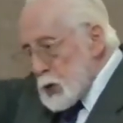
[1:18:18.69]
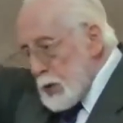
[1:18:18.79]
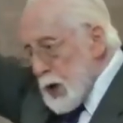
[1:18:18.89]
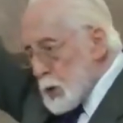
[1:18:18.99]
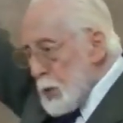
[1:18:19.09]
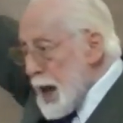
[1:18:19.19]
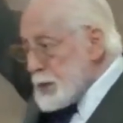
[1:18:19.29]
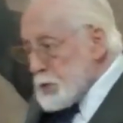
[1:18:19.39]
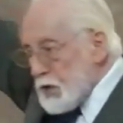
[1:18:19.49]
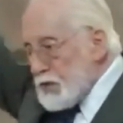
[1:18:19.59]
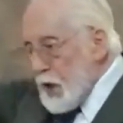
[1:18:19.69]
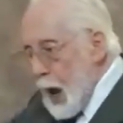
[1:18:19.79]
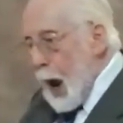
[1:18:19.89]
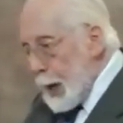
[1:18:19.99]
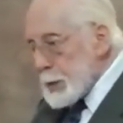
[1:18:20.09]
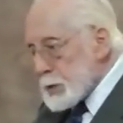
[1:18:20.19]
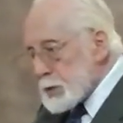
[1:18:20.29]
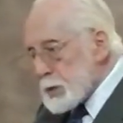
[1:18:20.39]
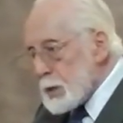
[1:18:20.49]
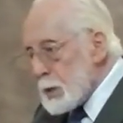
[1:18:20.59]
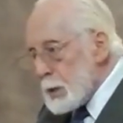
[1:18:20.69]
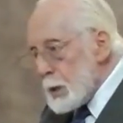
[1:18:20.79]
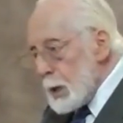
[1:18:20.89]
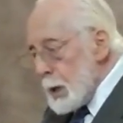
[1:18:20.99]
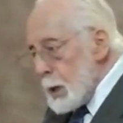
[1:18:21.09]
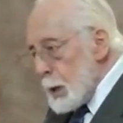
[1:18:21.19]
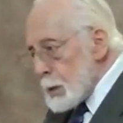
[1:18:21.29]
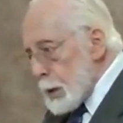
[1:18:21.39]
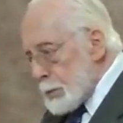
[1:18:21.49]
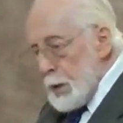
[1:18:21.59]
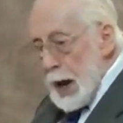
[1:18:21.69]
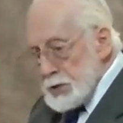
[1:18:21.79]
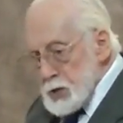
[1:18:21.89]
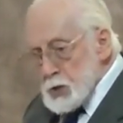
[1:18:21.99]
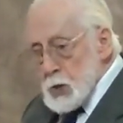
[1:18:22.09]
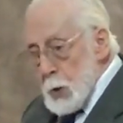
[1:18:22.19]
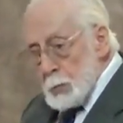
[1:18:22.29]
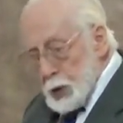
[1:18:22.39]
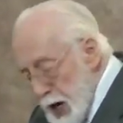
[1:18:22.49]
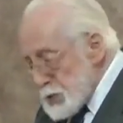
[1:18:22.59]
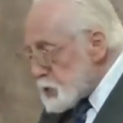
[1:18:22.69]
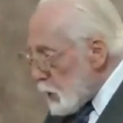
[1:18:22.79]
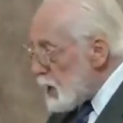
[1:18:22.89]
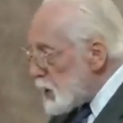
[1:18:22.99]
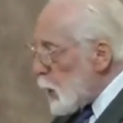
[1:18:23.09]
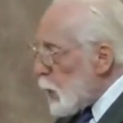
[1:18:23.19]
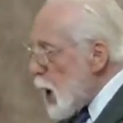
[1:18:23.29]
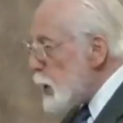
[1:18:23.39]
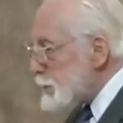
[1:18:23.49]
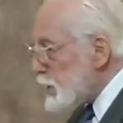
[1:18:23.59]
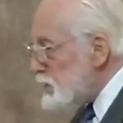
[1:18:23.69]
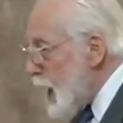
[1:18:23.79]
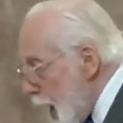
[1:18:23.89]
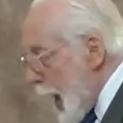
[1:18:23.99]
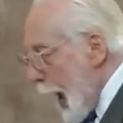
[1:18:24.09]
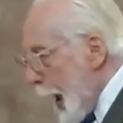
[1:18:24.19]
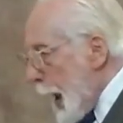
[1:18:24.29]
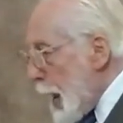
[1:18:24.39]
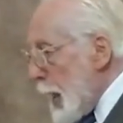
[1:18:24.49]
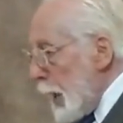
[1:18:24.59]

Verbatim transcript: to the greater fact the greatest preacher in the world today